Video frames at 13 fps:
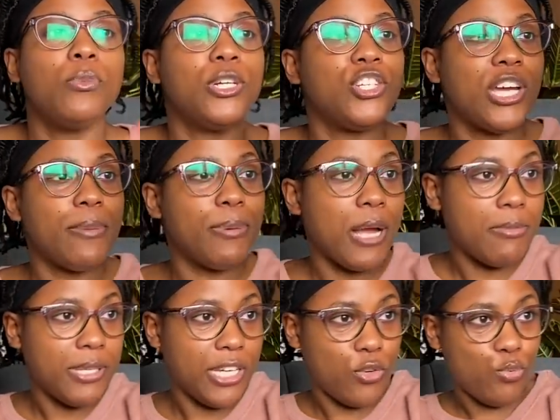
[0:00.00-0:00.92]
which I
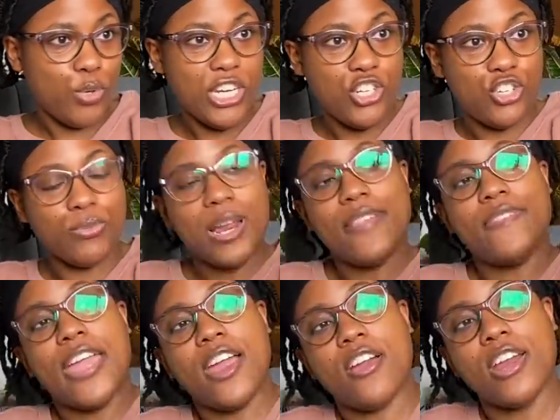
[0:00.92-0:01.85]
probably could reach right
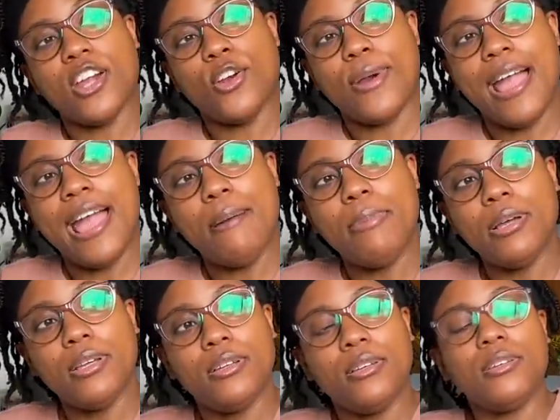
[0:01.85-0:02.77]
there and grab.
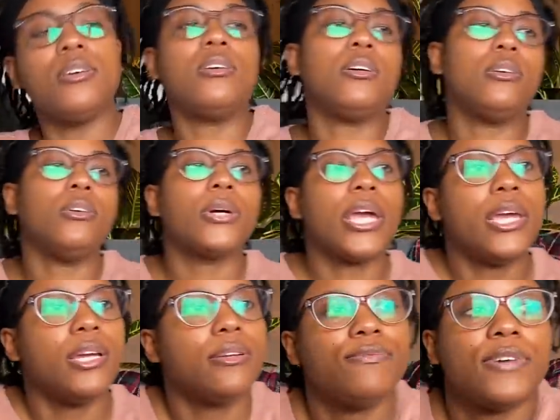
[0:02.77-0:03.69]
Oh, okay,
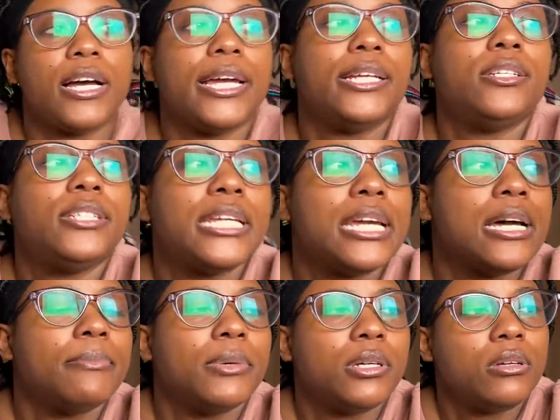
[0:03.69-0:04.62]
fine, damn.